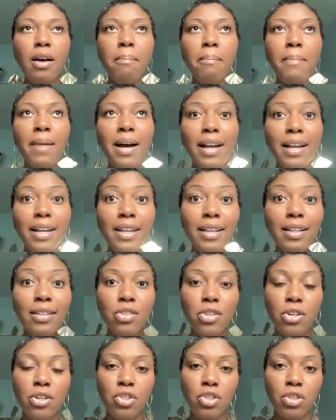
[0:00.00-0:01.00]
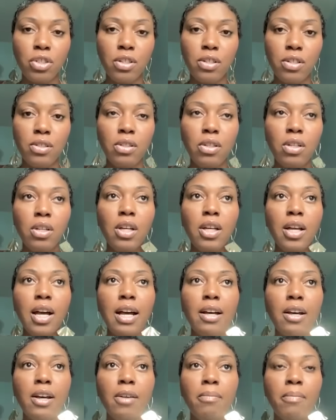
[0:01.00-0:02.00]
My surgeon
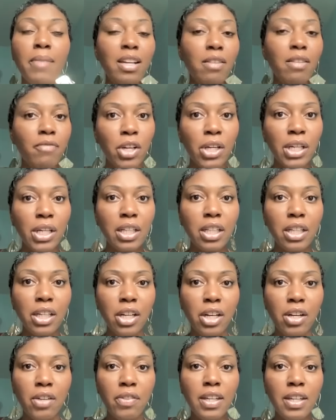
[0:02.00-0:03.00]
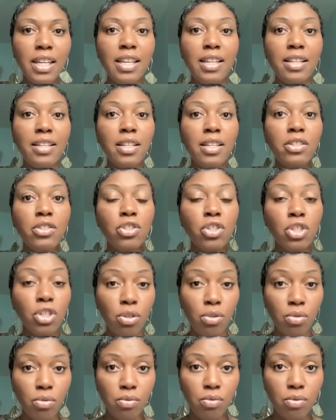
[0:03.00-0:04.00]
um, made it very clear that he did
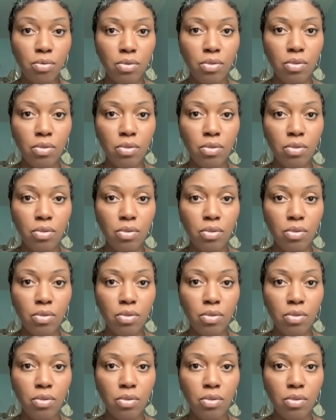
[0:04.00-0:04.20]
two.